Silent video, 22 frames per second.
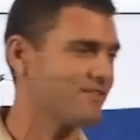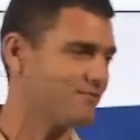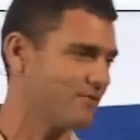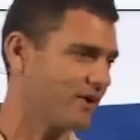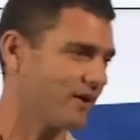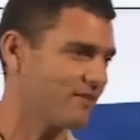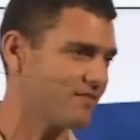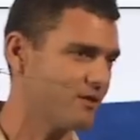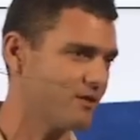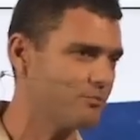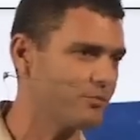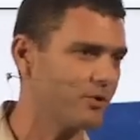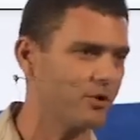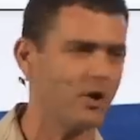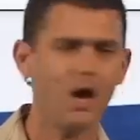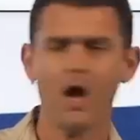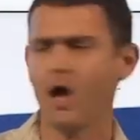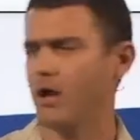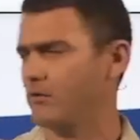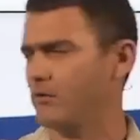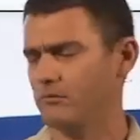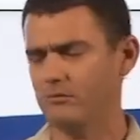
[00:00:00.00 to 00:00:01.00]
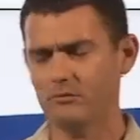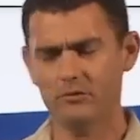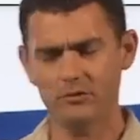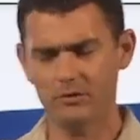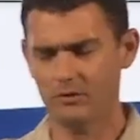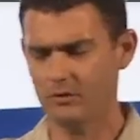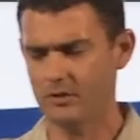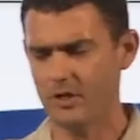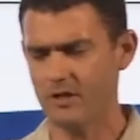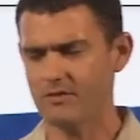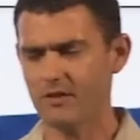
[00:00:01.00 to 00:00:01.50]
it's very simple.
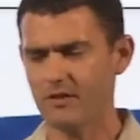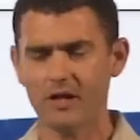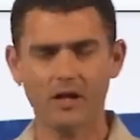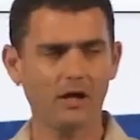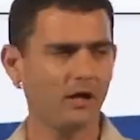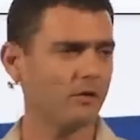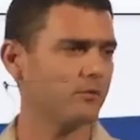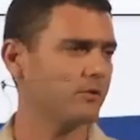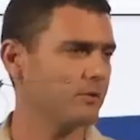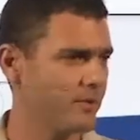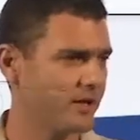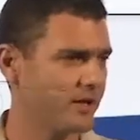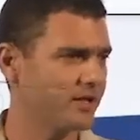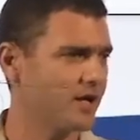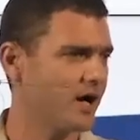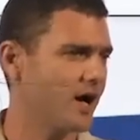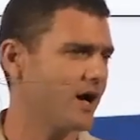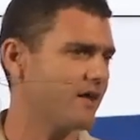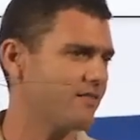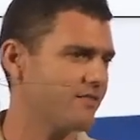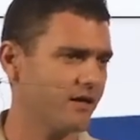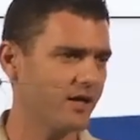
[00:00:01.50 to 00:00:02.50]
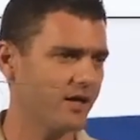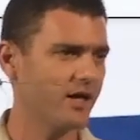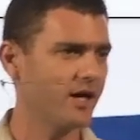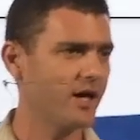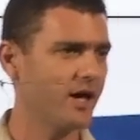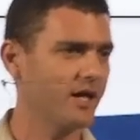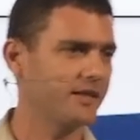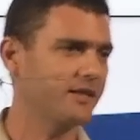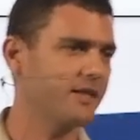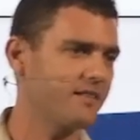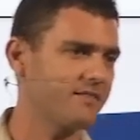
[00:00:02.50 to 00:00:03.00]
The Israel are the bad guys,
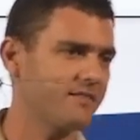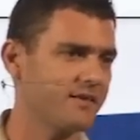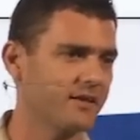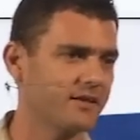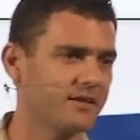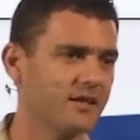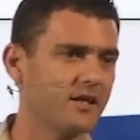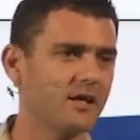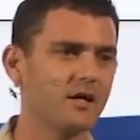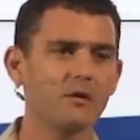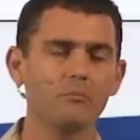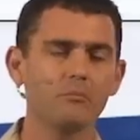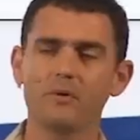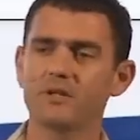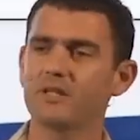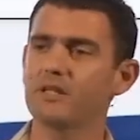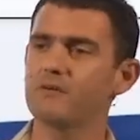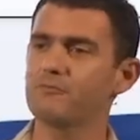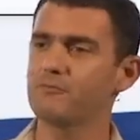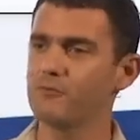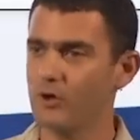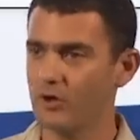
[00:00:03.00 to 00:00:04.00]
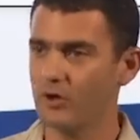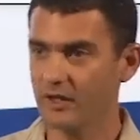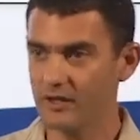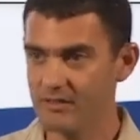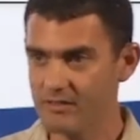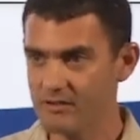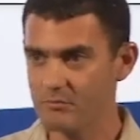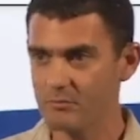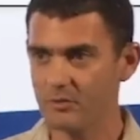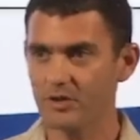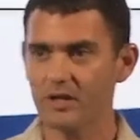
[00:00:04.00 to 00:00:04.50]
and that's it. But if you're a
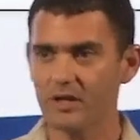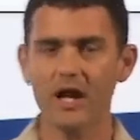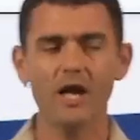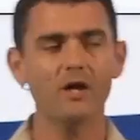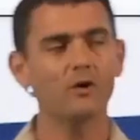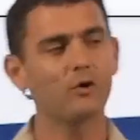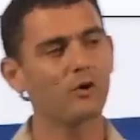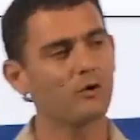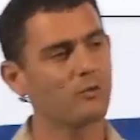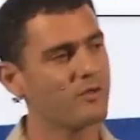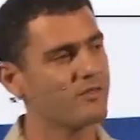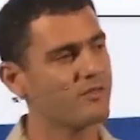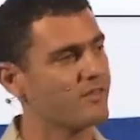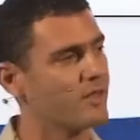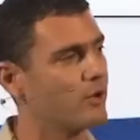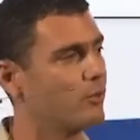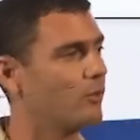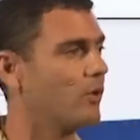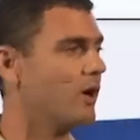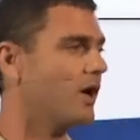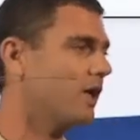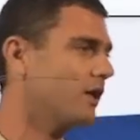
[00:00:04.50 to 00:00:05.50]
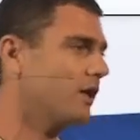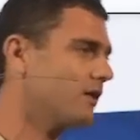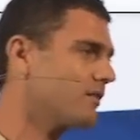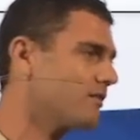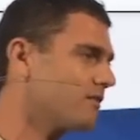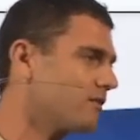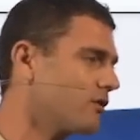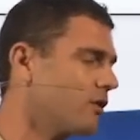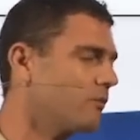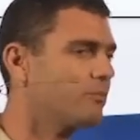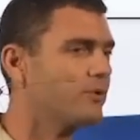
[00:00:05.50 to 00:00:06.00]
reasonable guy, you always say, well,
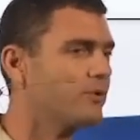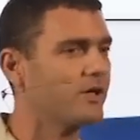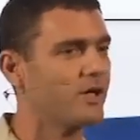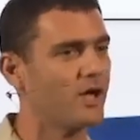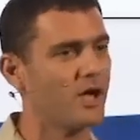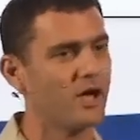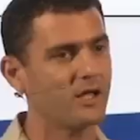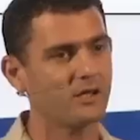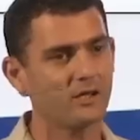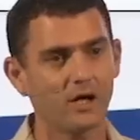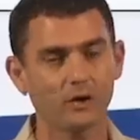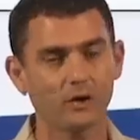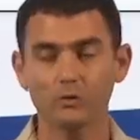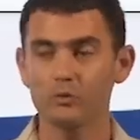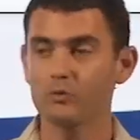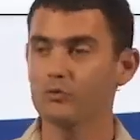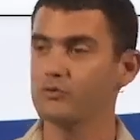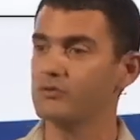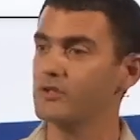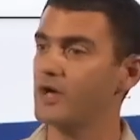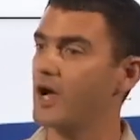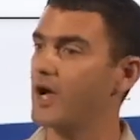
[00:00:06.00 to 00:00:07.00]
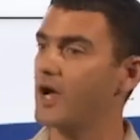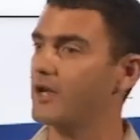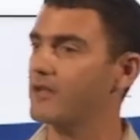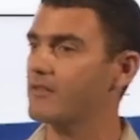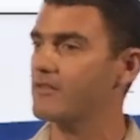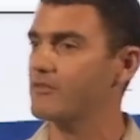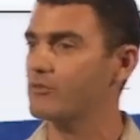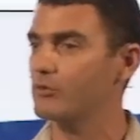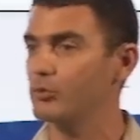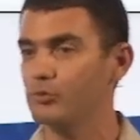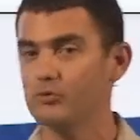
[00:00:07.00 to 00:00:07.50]
it's complicated. There are two
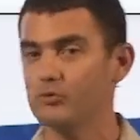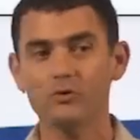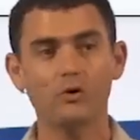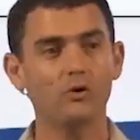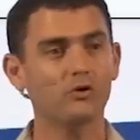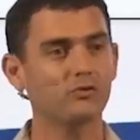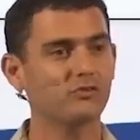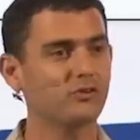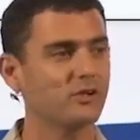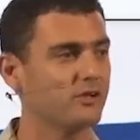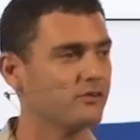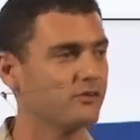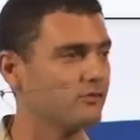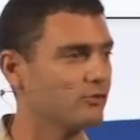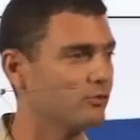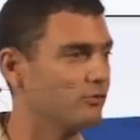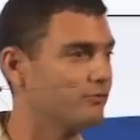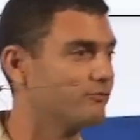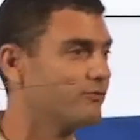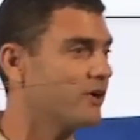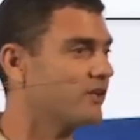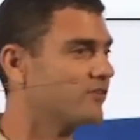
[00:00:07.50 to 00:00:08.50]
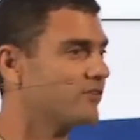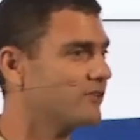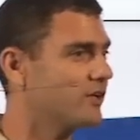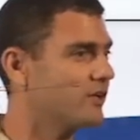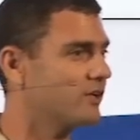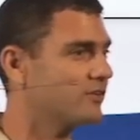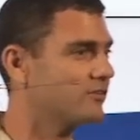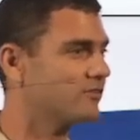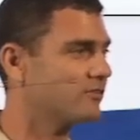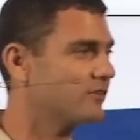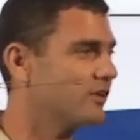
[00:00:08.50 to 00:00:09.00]
sides, two sources, two
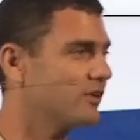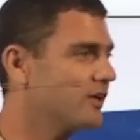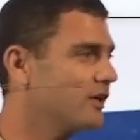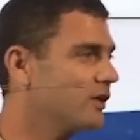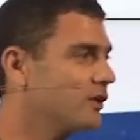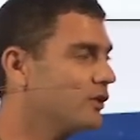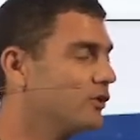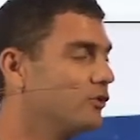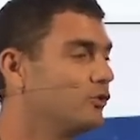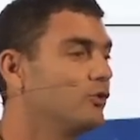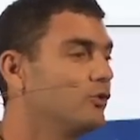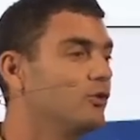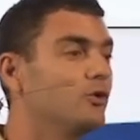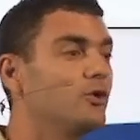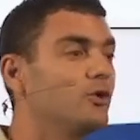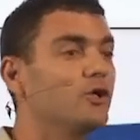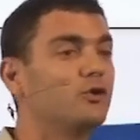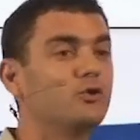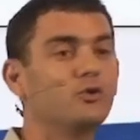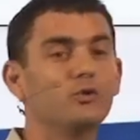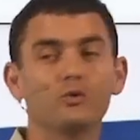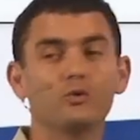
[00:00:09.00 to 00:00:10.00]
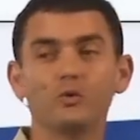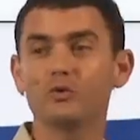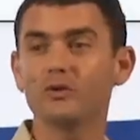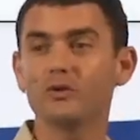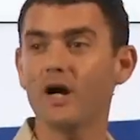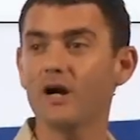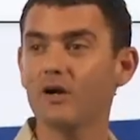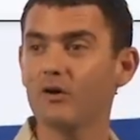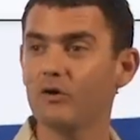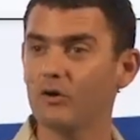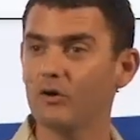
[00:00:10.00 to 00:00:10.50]
faces. Do you need two to
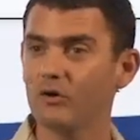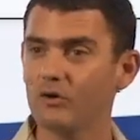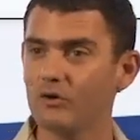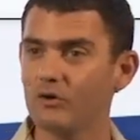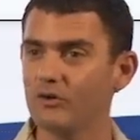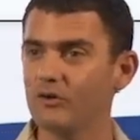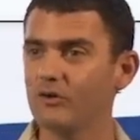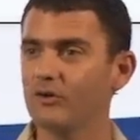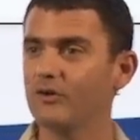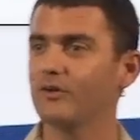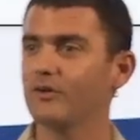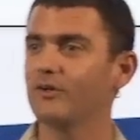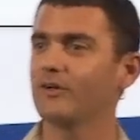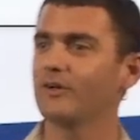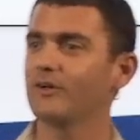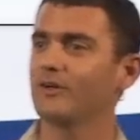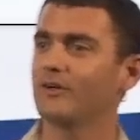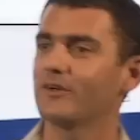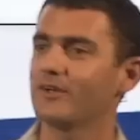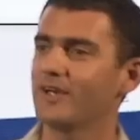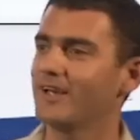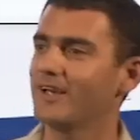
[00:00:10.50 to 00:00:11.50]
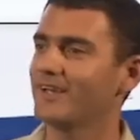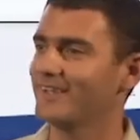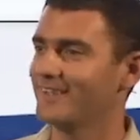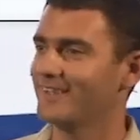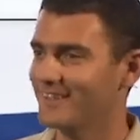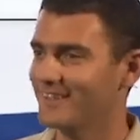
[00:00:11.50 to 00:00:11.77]
tango? Okay,